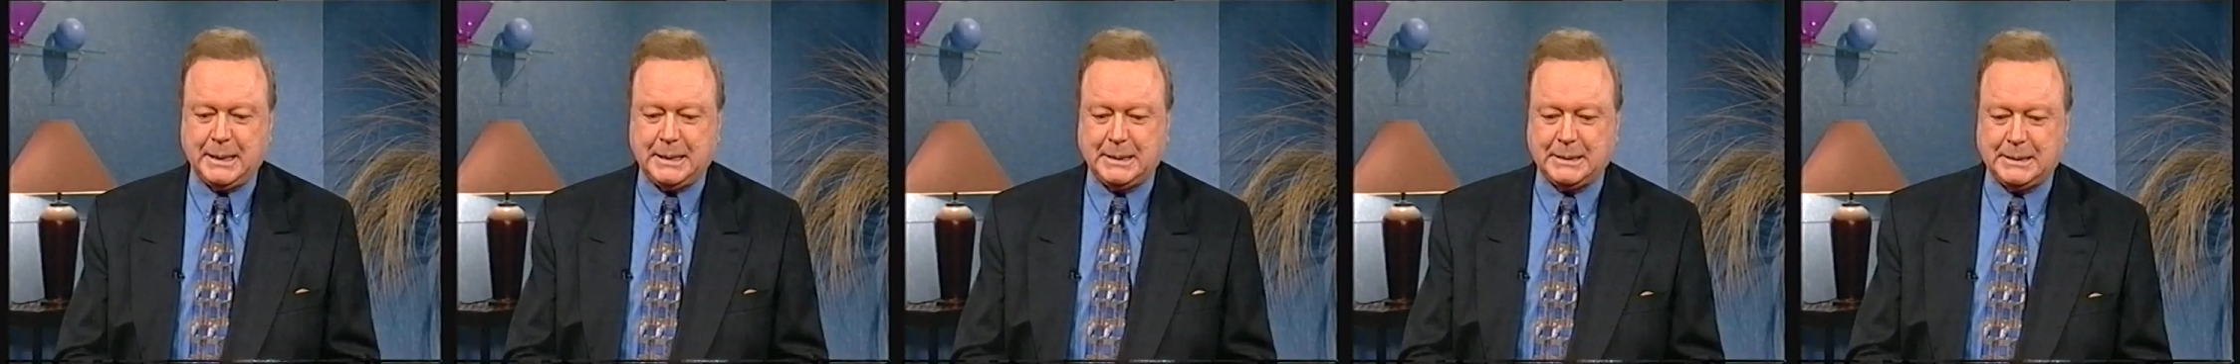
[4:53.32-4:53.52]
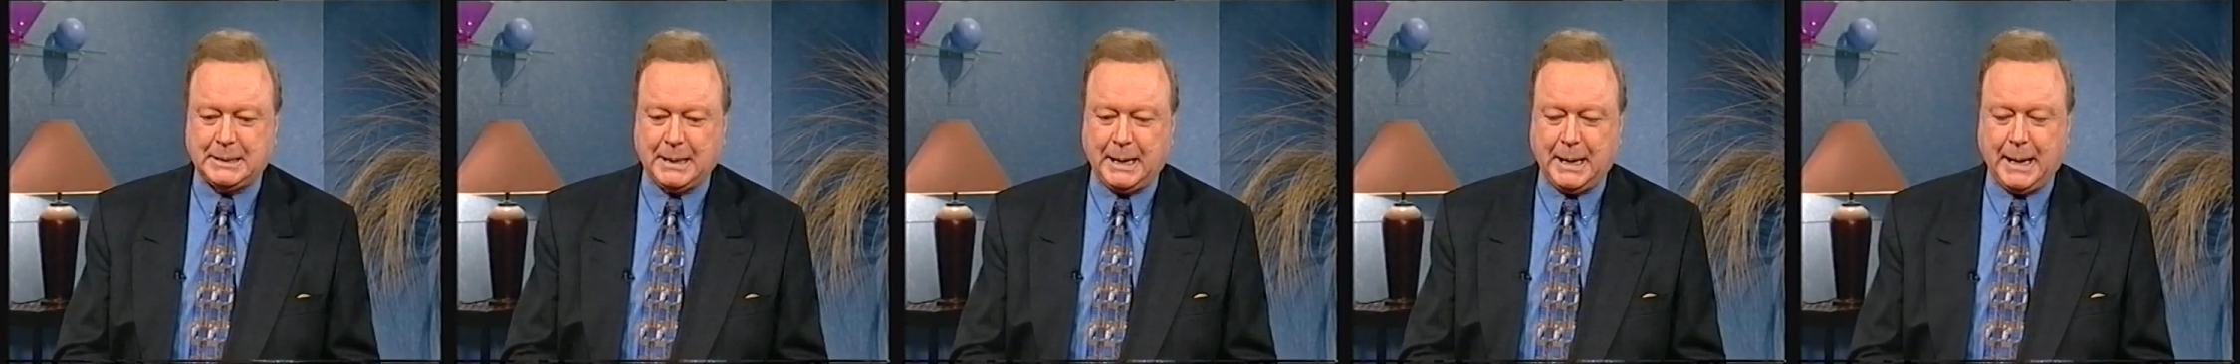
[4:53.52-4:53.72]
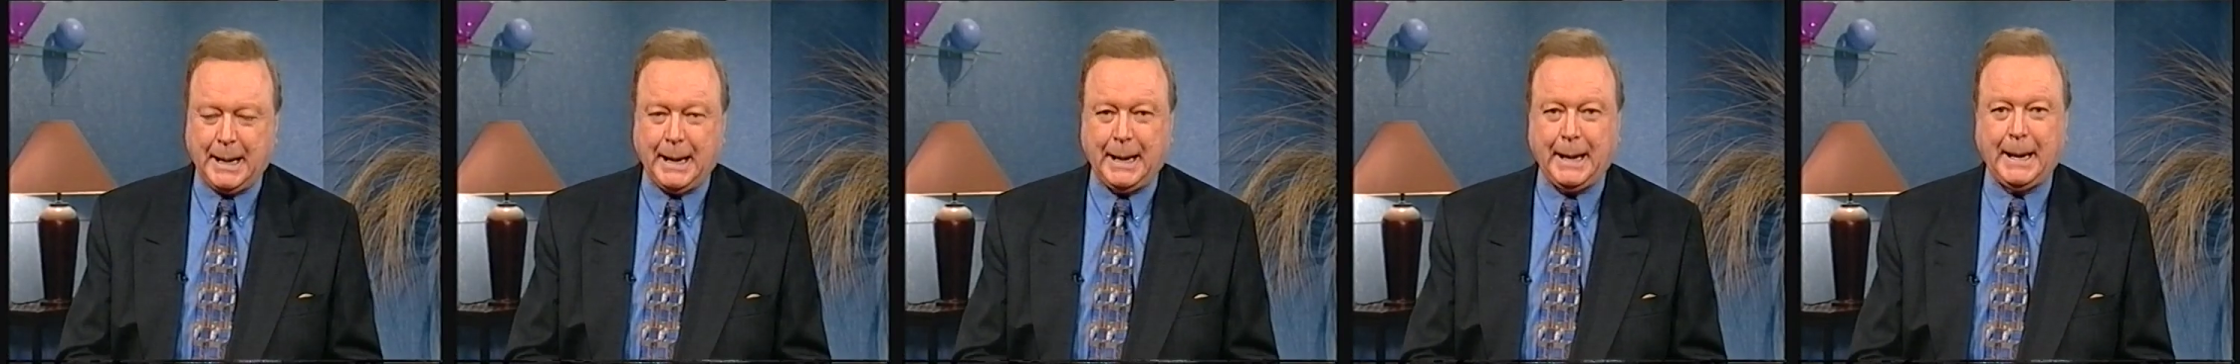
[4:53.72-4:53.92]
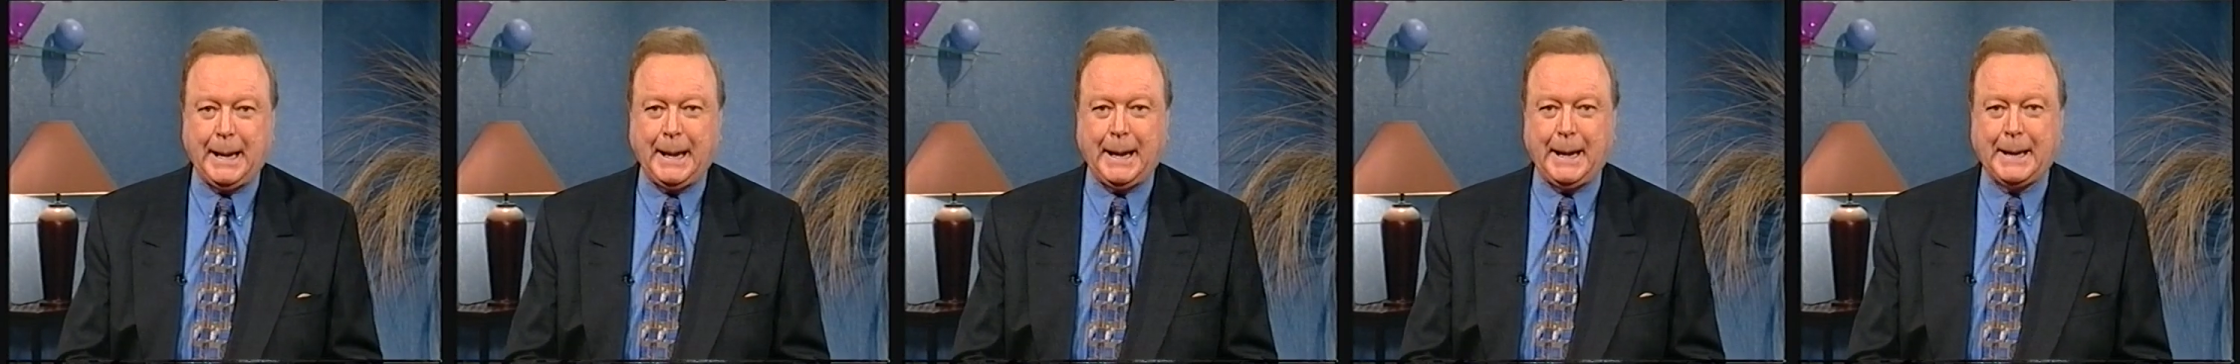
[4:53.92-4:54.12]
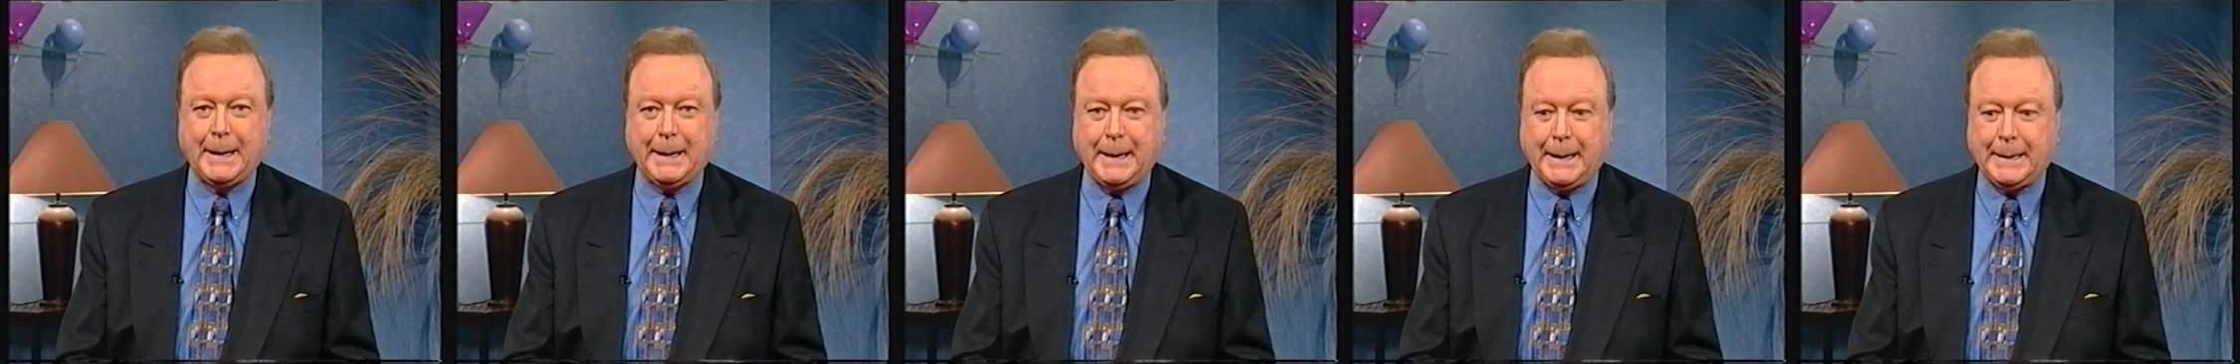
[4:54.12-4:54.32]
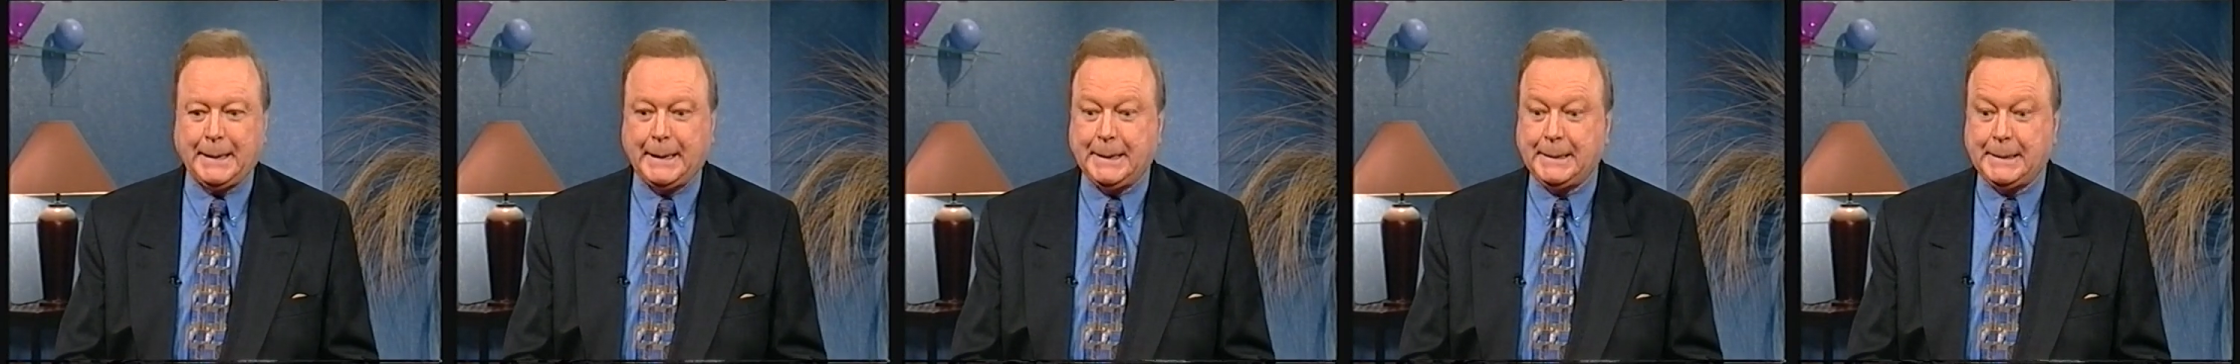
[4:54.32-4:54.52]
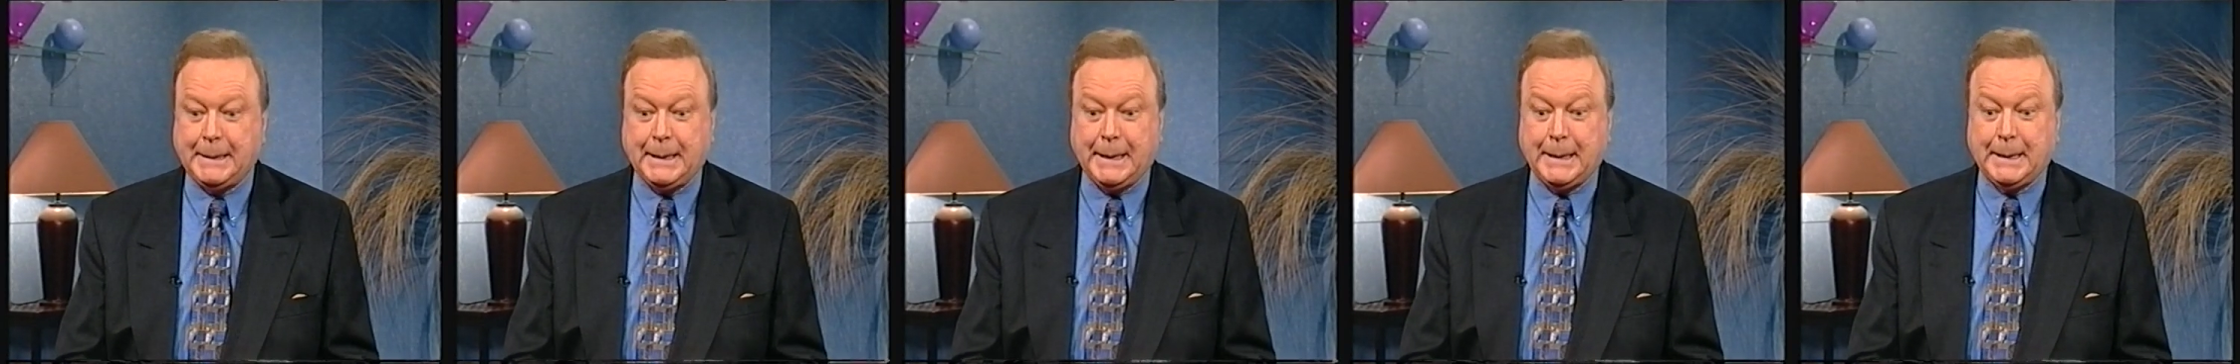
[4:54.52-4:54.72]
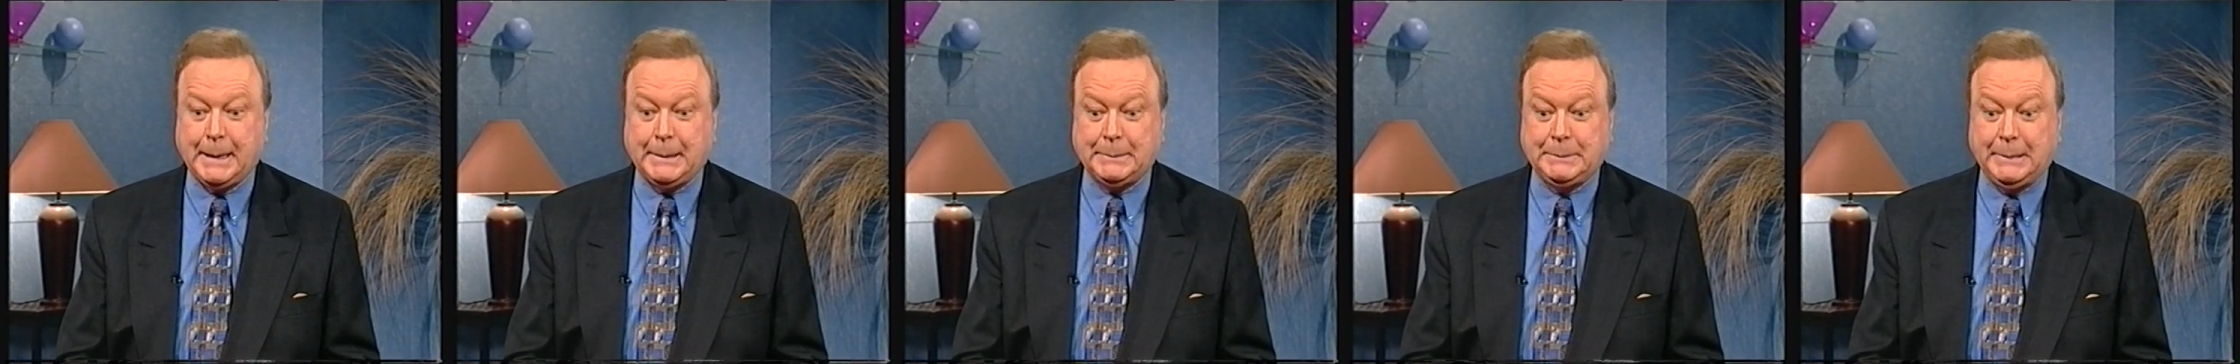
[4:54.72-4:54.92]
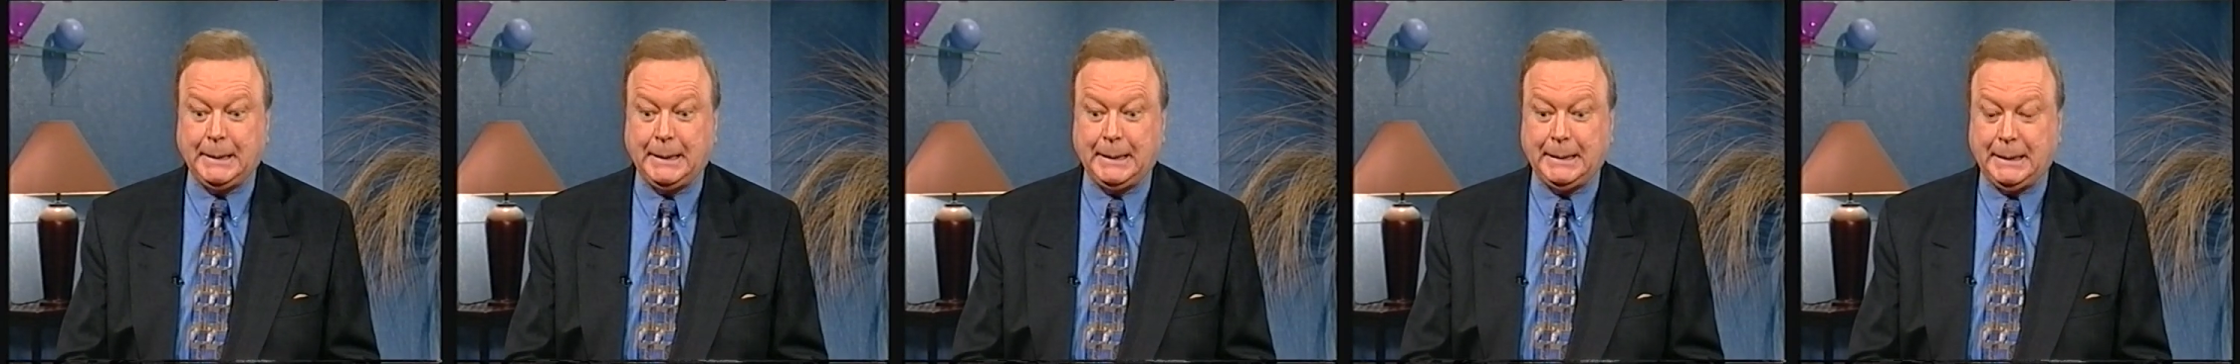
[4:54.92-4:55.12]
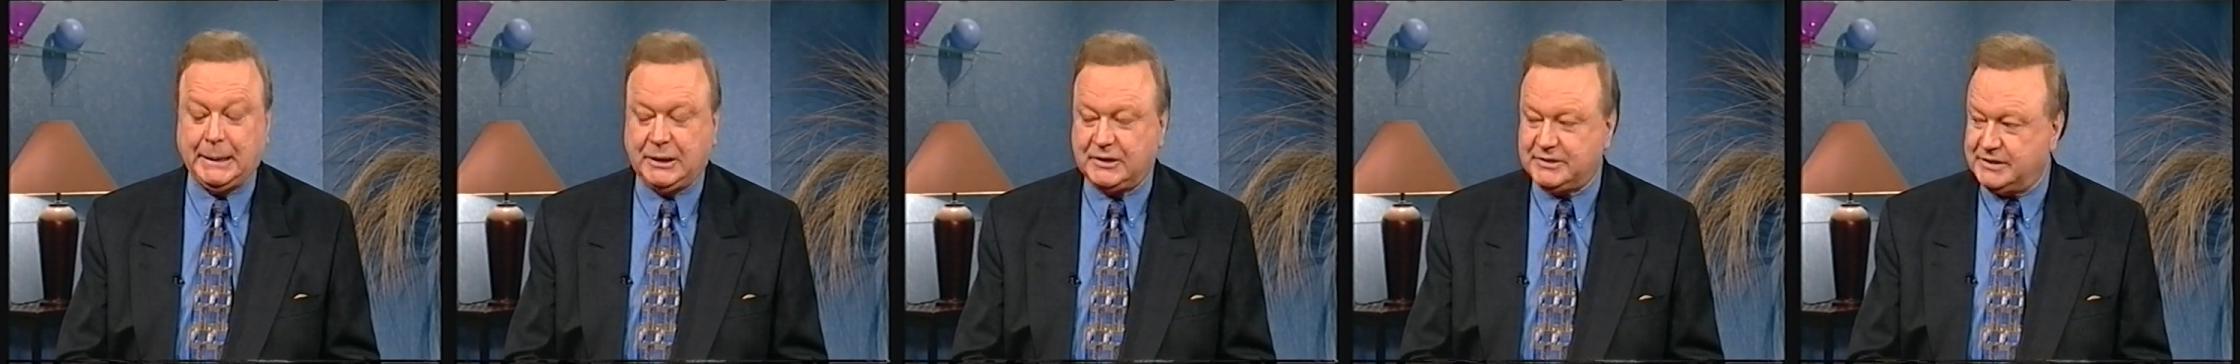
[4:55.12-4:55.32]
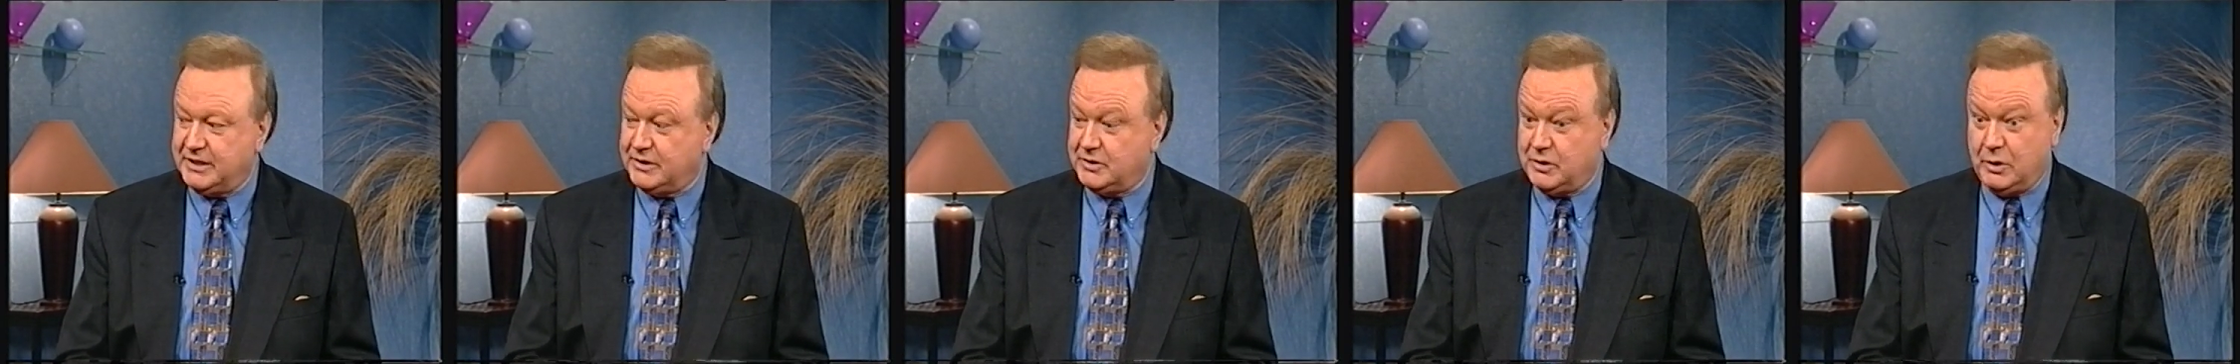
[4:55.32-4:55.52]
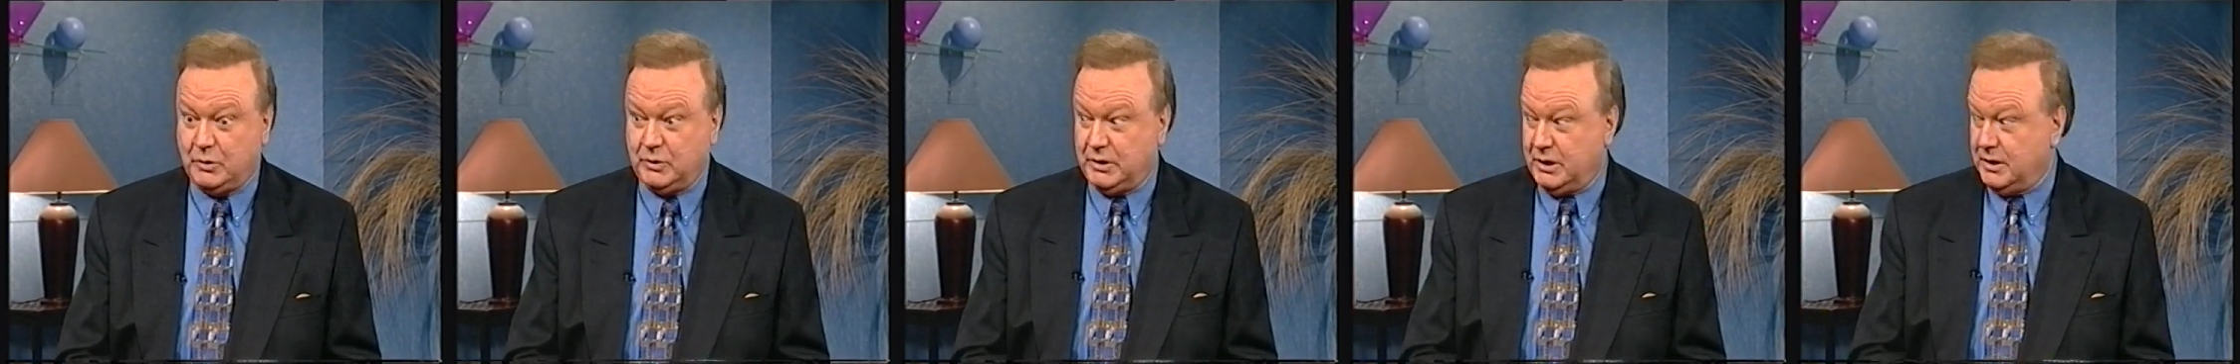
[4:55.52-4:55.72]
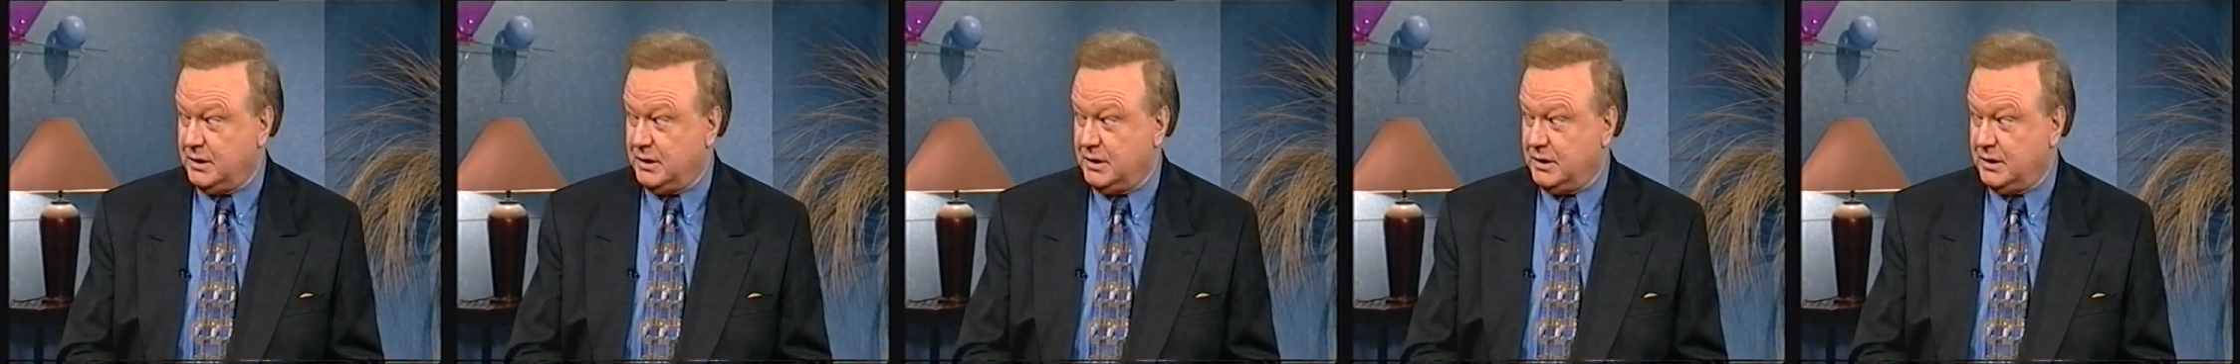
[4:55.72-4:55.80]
she said, You enjoying it, Brad? And I said, Yeah,